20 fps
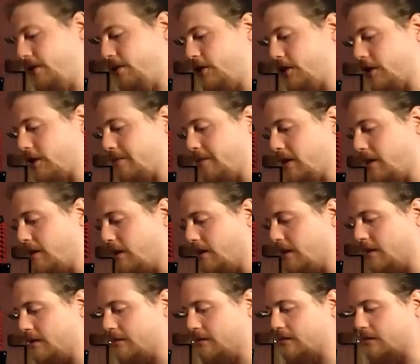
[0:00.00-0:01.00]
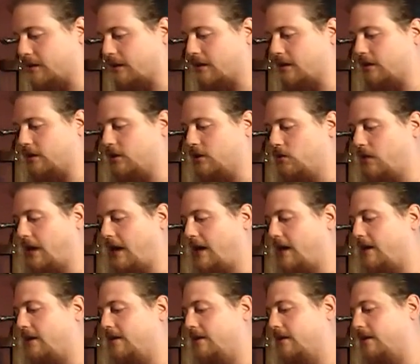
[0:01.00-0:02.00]
future, because you
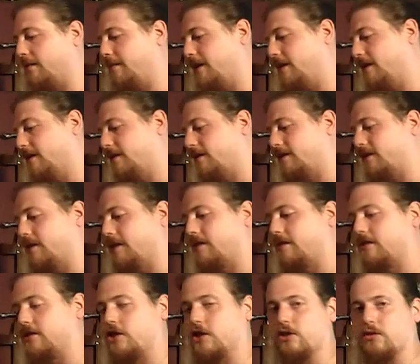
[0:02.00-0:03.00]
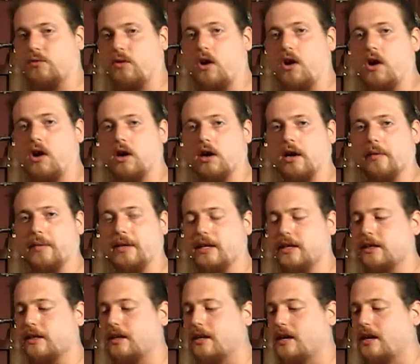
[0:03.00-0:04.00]
can't, I mean, this is just wrong. I
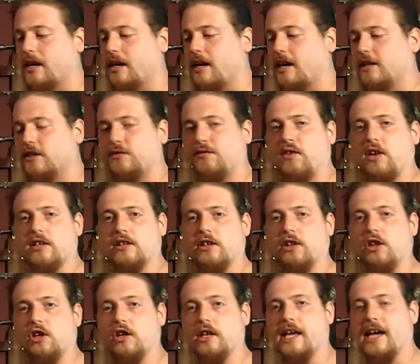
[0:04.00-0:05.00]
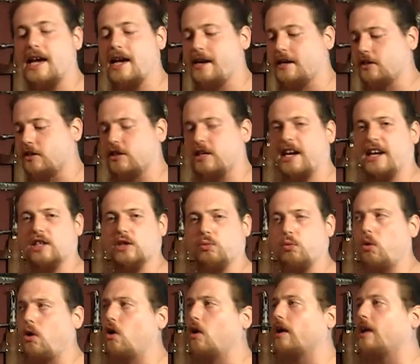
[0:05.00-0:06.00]
mean, it's fun to look at, it's a
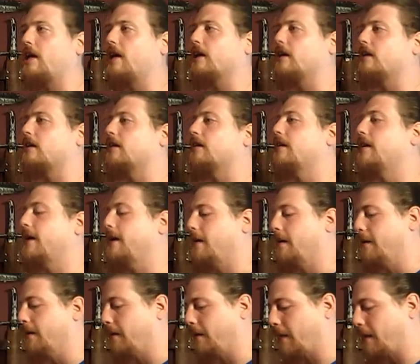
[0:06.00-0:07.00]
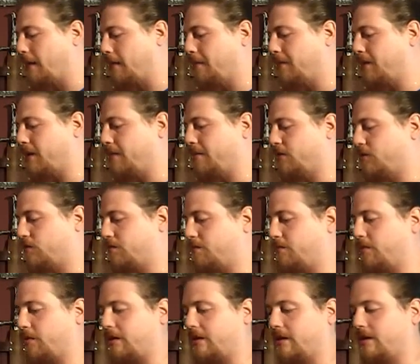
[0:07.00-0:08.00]
nice wall hanger,
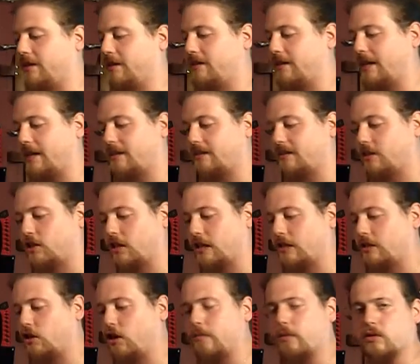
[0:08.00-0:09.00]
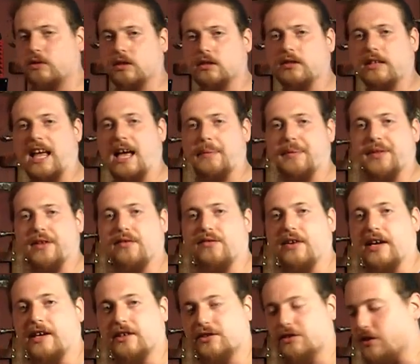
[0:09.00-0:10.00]
but it's almost a slap in the
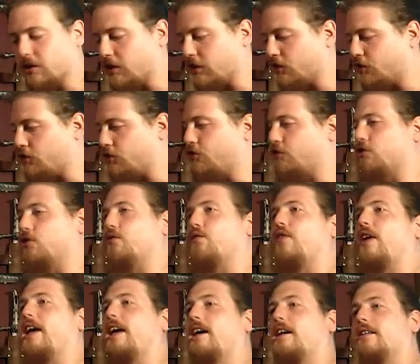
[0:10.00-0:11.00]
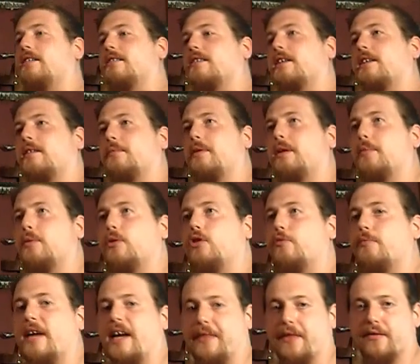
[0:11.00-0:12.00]
face to true fans and the people
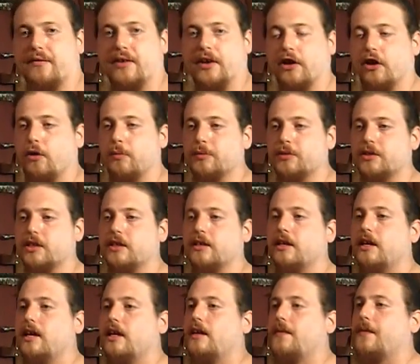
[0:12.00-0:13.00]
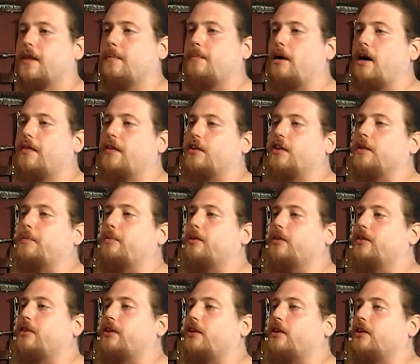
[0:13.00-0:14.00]
who made the films, and they bothered to
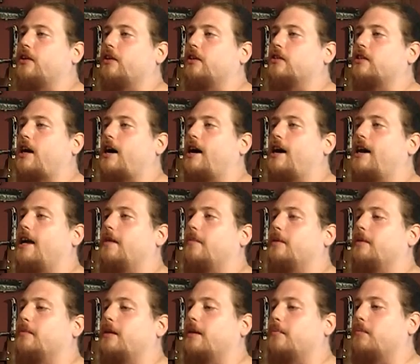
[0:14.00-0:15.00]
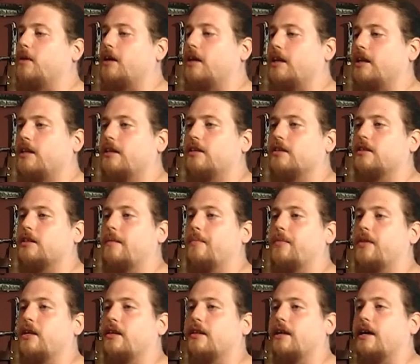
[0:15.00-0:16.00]
put their time and money into
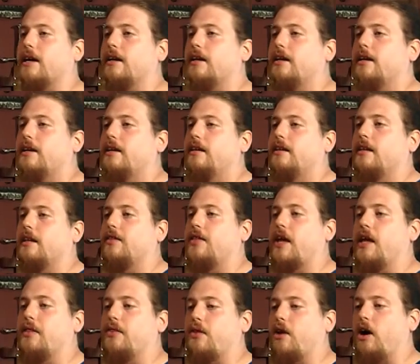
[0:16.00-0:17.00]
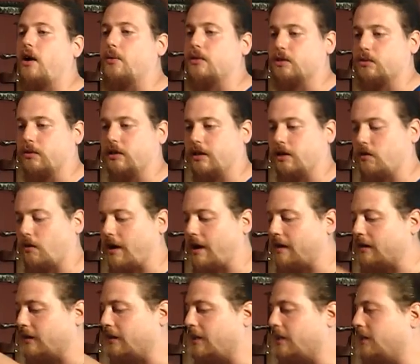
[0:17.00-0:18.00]
something that they thought was really
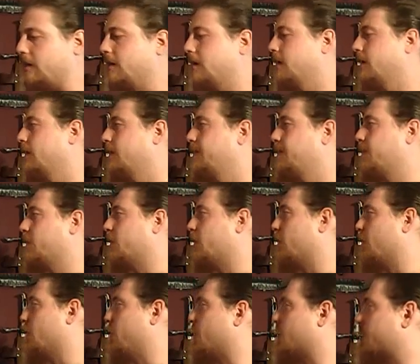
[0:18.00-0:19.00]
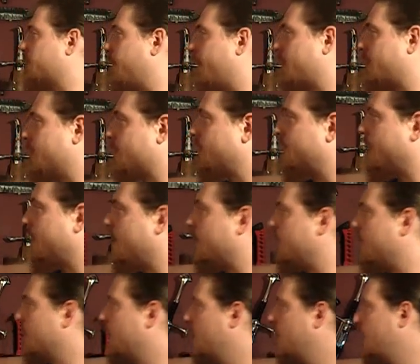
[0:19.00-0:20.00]
grand, and then, you know, you expect to
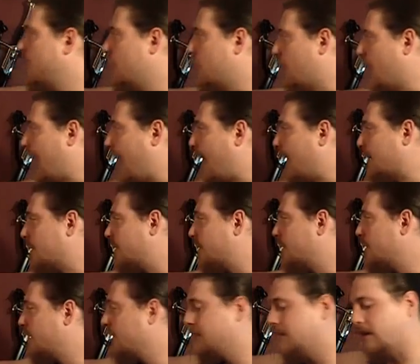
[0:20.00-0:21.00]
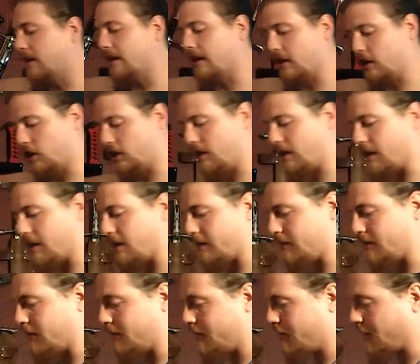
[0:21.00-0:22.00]
see that, and then you
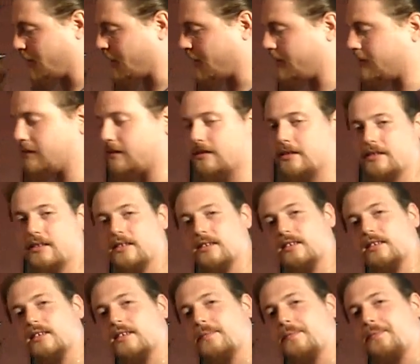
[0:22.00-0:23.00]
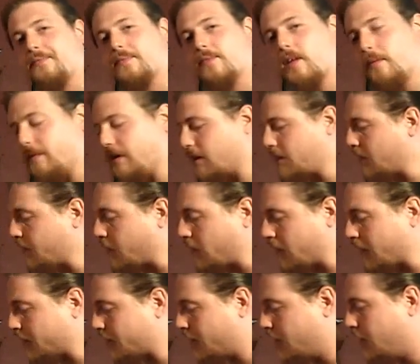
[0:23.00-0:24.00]
get this. I mean, come
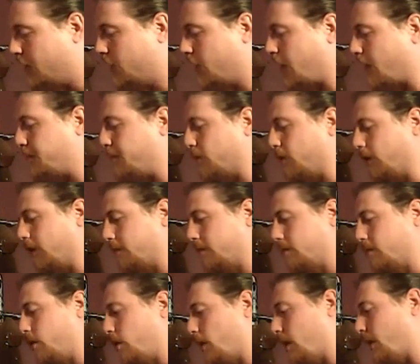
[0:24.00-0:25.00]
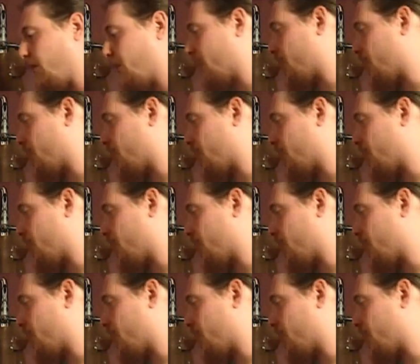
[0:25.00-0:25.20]
on, got to put a little bit more